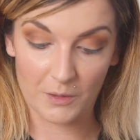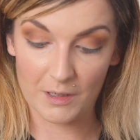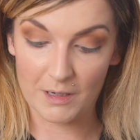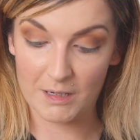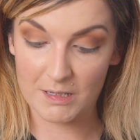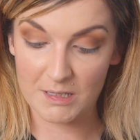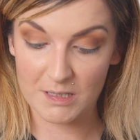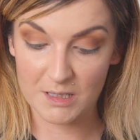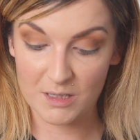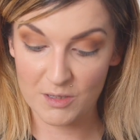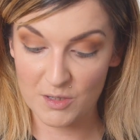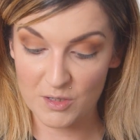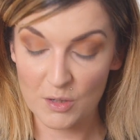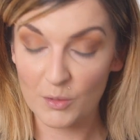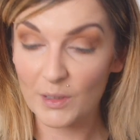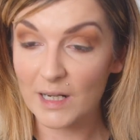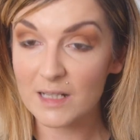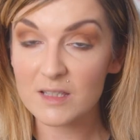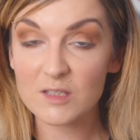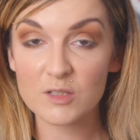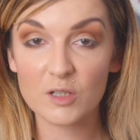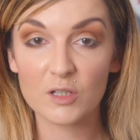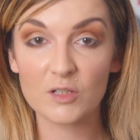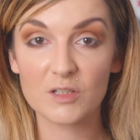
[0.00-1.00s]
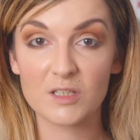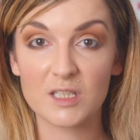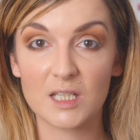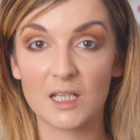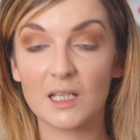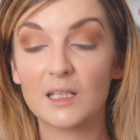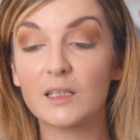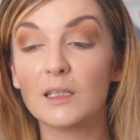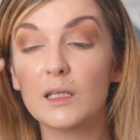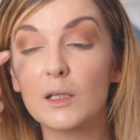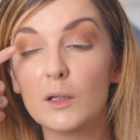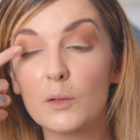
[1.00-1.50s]
guys, so let's
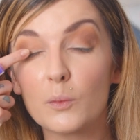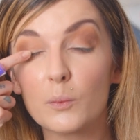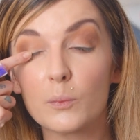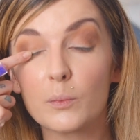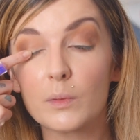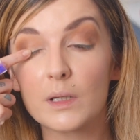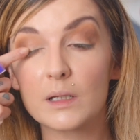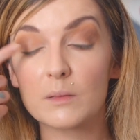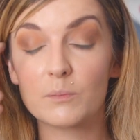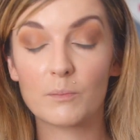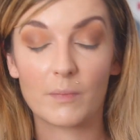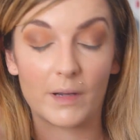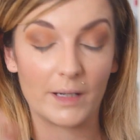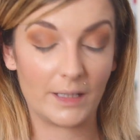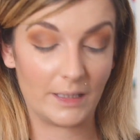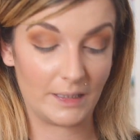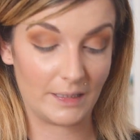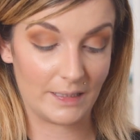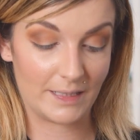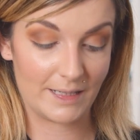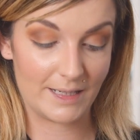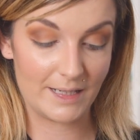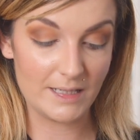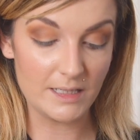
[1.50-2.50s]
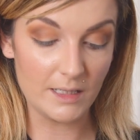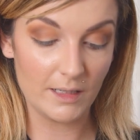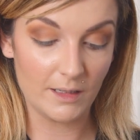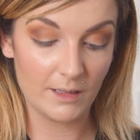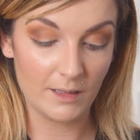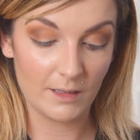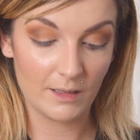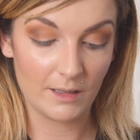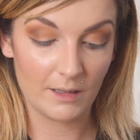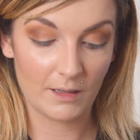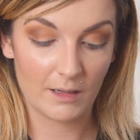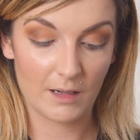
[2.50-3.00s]
continue with my lid.
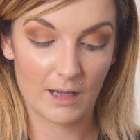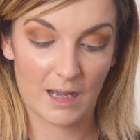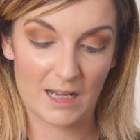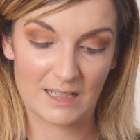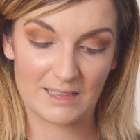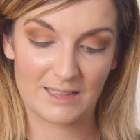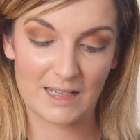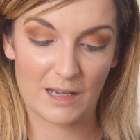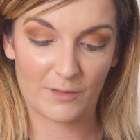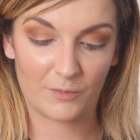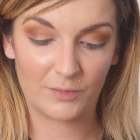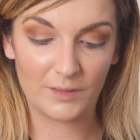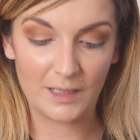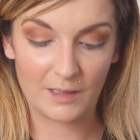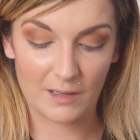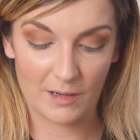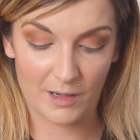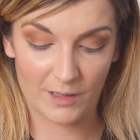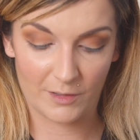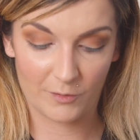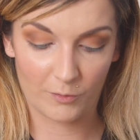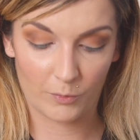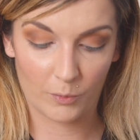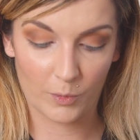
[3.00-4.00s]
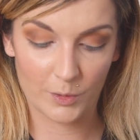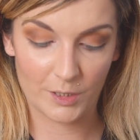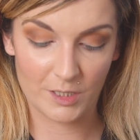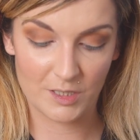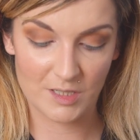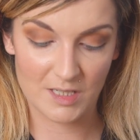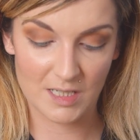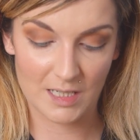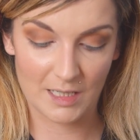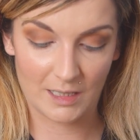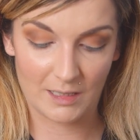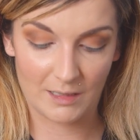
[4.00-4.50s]
I definitely kind of wanna
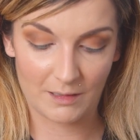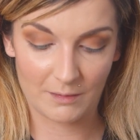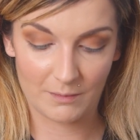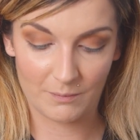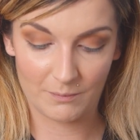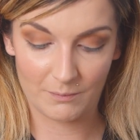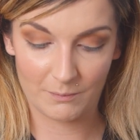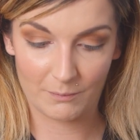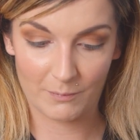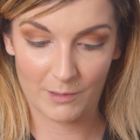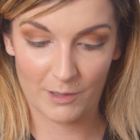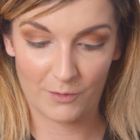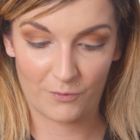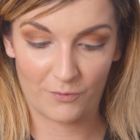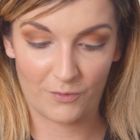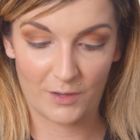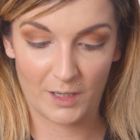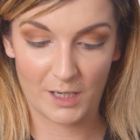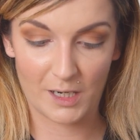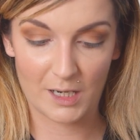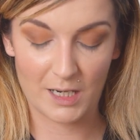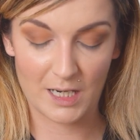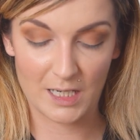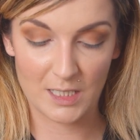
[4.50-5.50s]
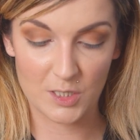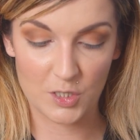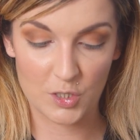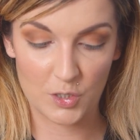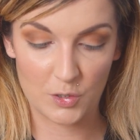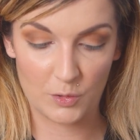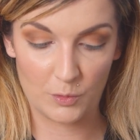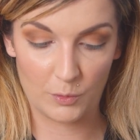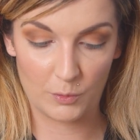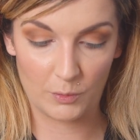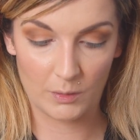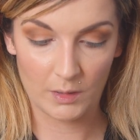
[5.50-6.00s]
dig my finger
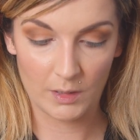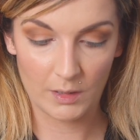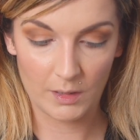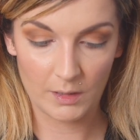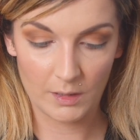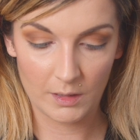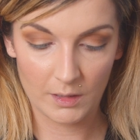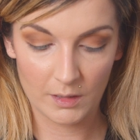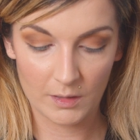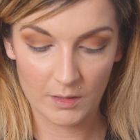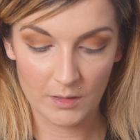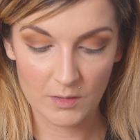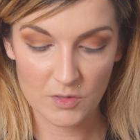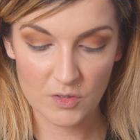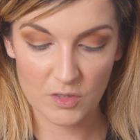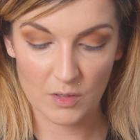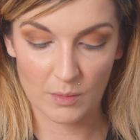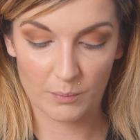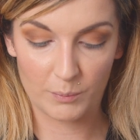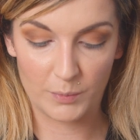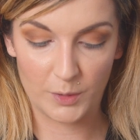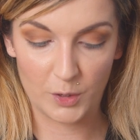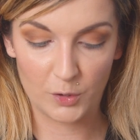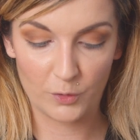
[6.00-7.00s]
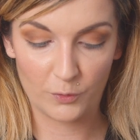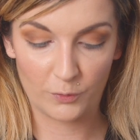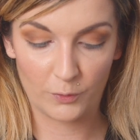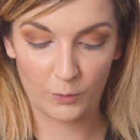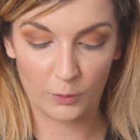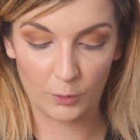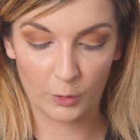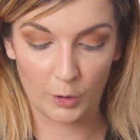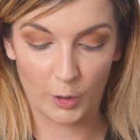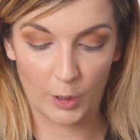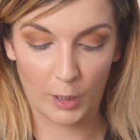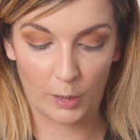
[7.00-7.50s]
into some
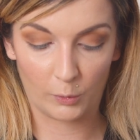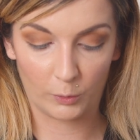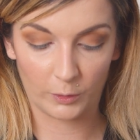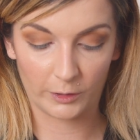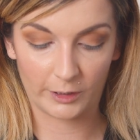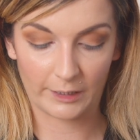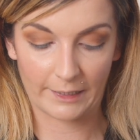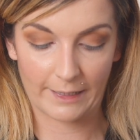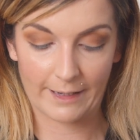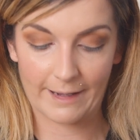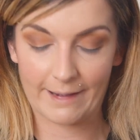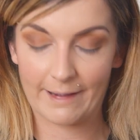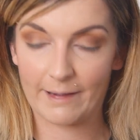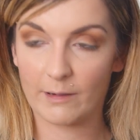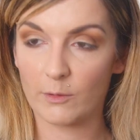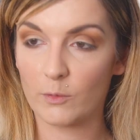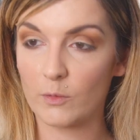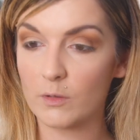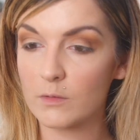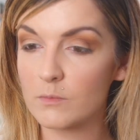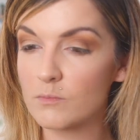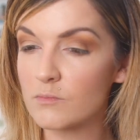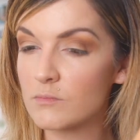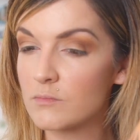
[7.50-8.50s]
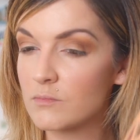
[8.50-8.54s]
beautiful gold now.